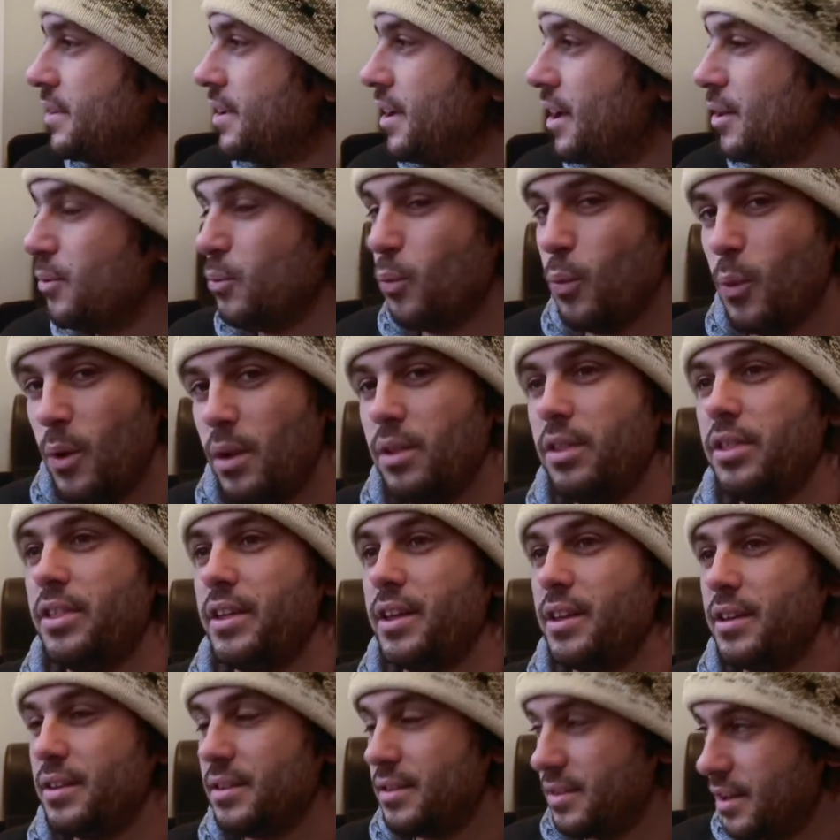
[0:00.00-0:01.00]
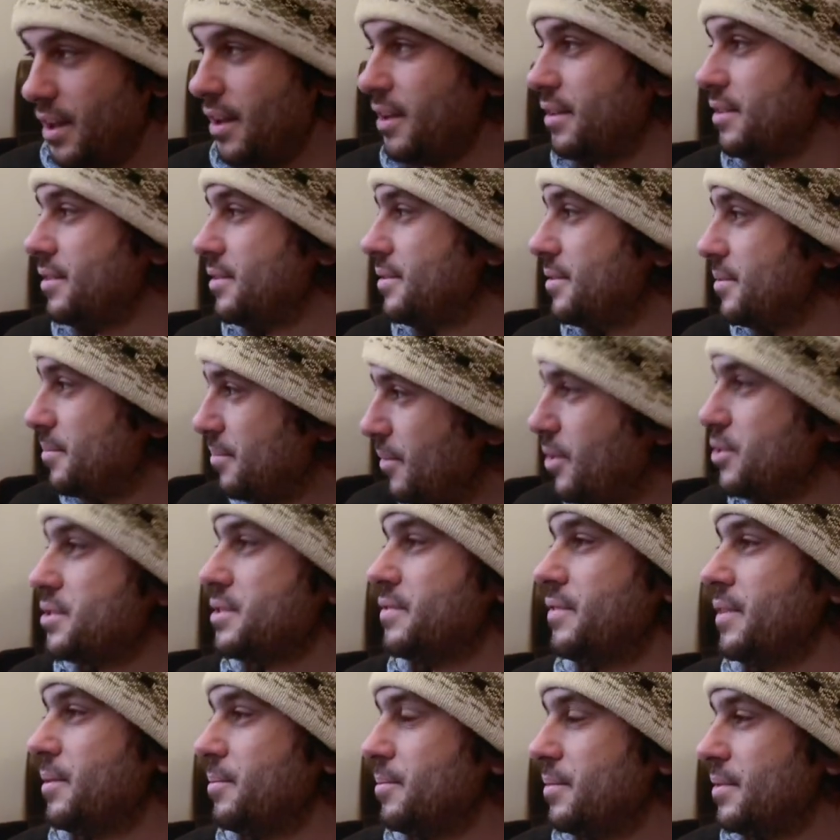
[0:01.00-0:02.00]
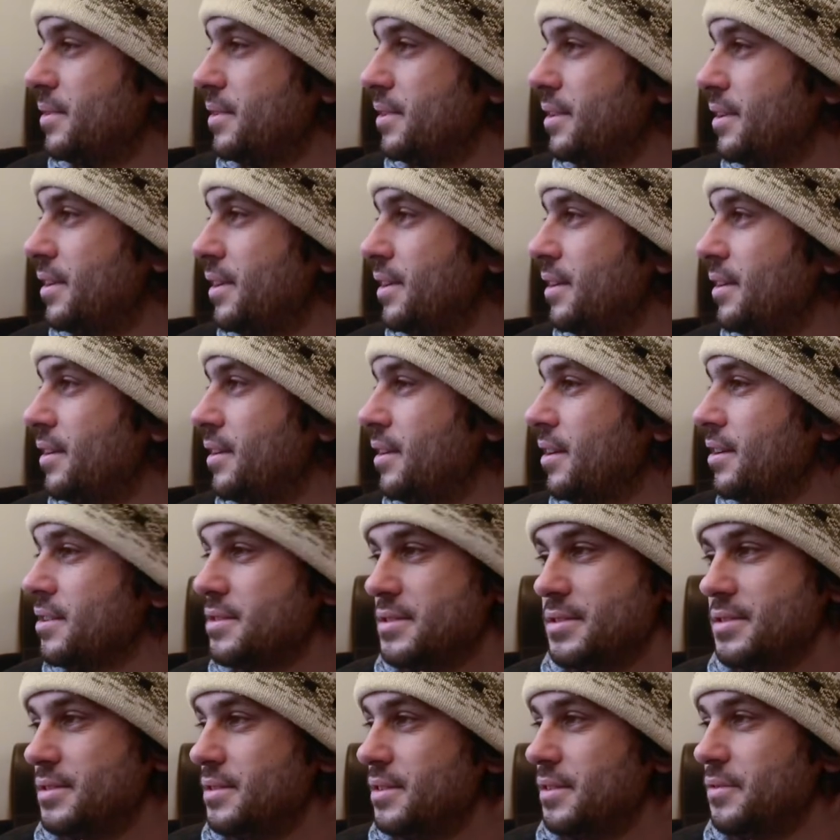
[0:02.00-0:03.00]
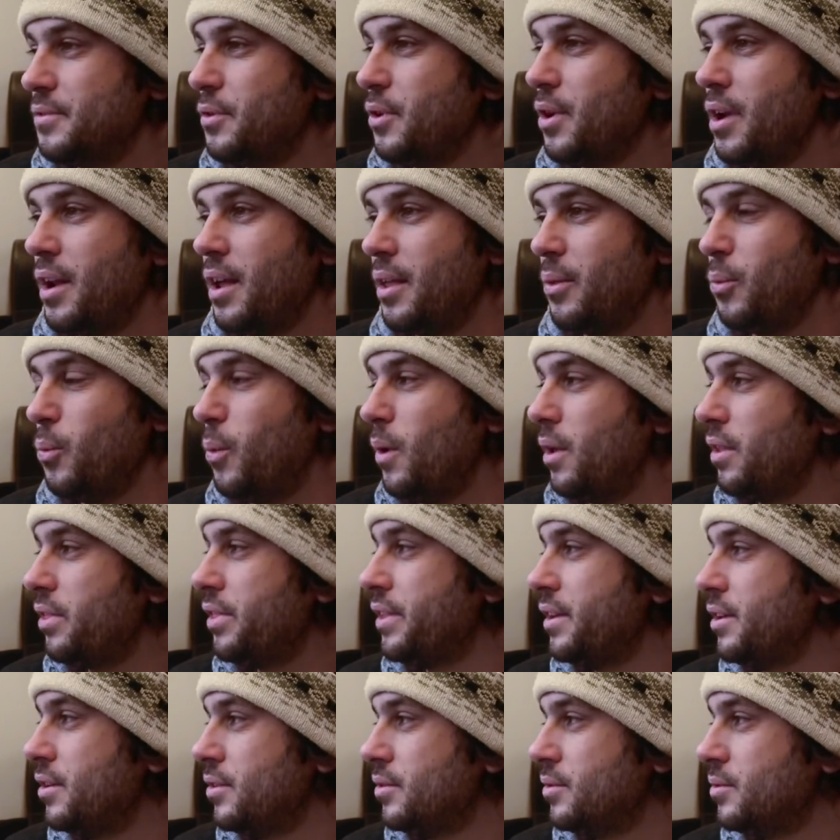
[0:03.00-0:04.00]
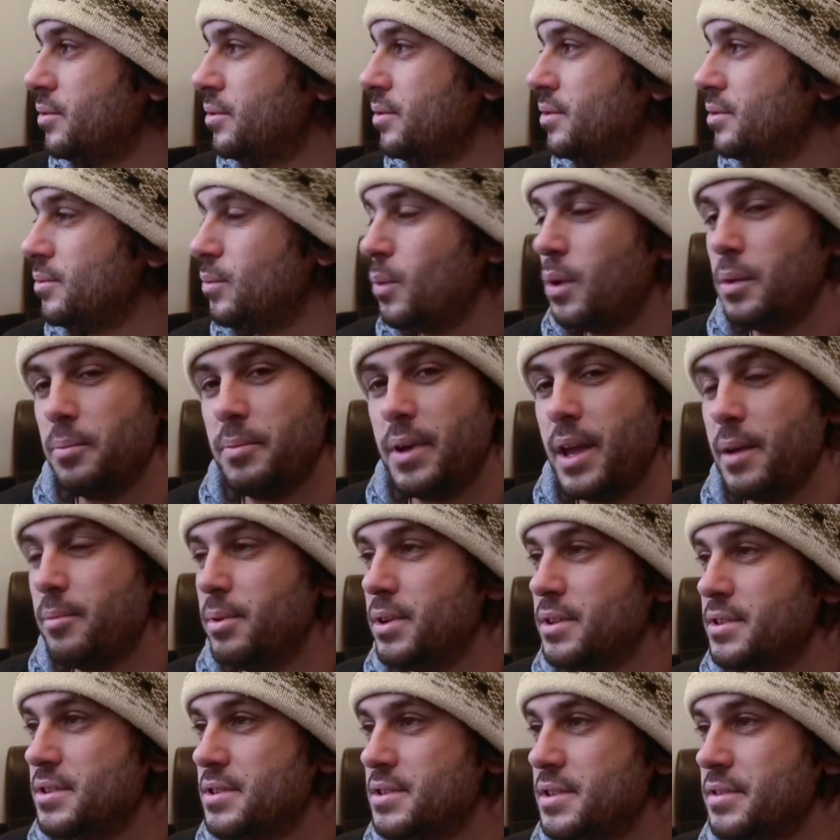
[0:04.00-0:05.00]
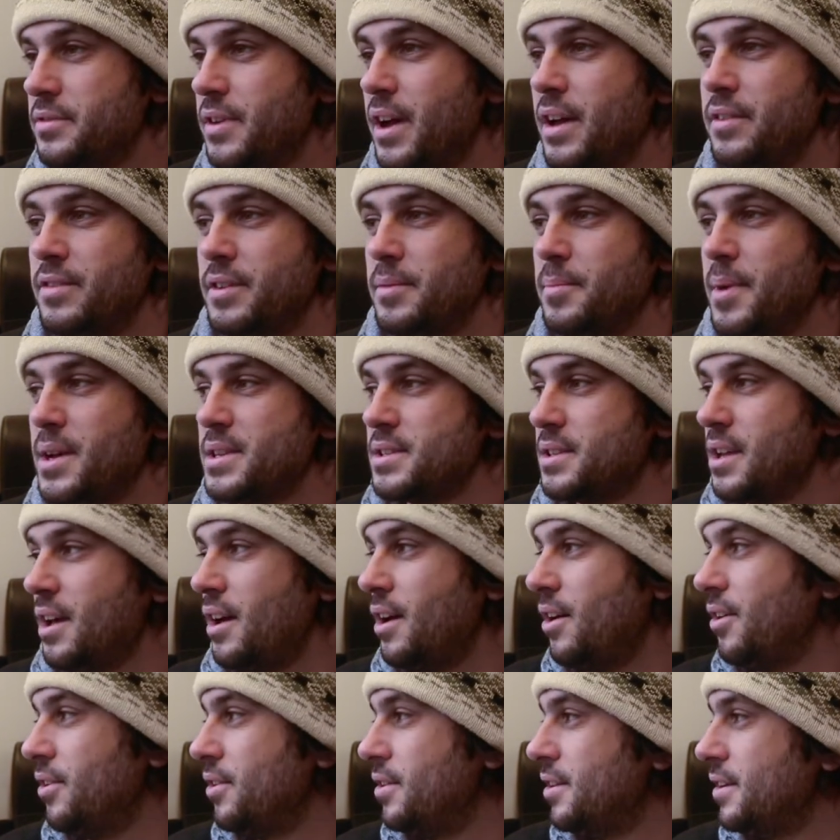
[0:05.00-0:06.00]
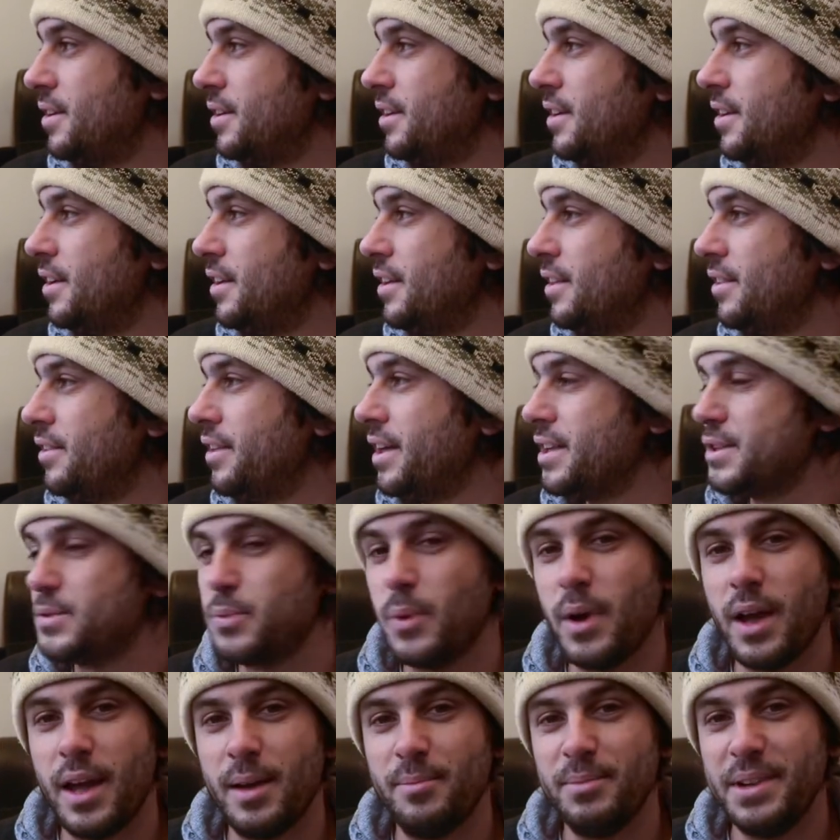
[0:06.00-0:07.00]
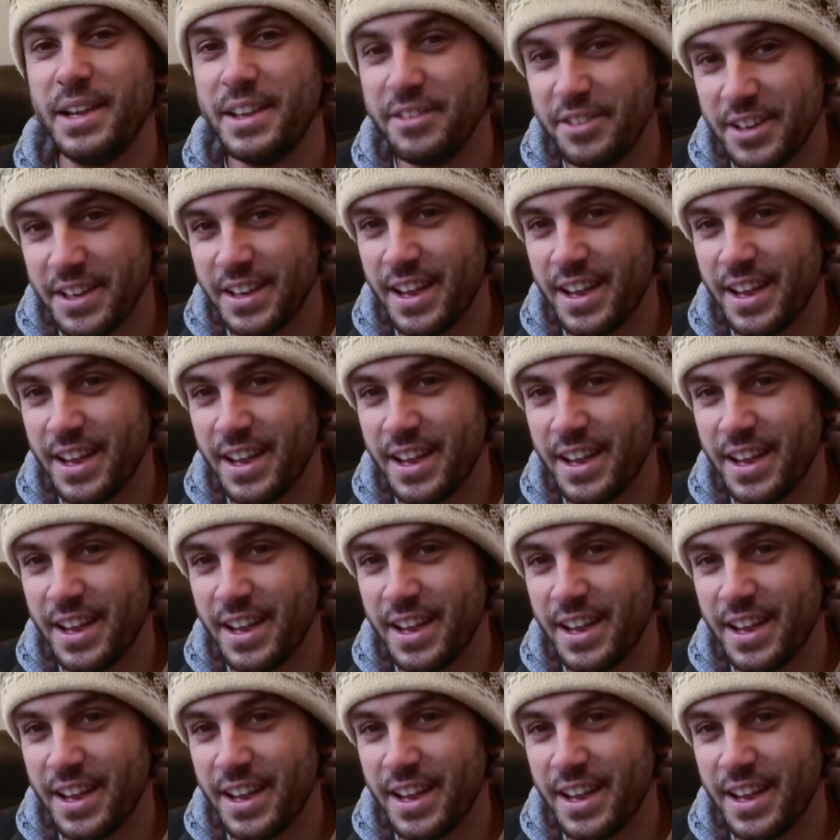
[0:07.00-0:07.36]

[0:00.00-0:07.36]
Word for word: and wealthy, yeah, most of them. Because if you're not wealthy, you won't be able to survive in Moscow. That's why I'm living